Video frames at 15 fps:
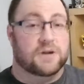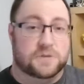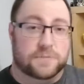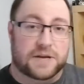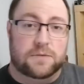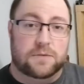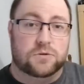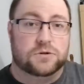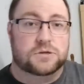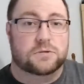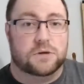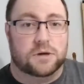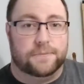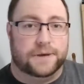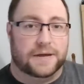I go around to my
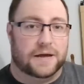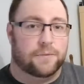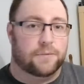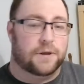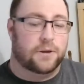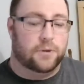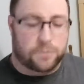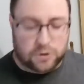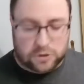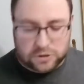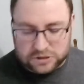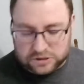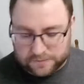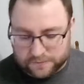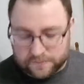neighbour's. I pick out the
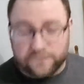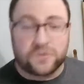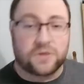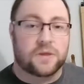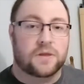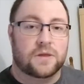little box.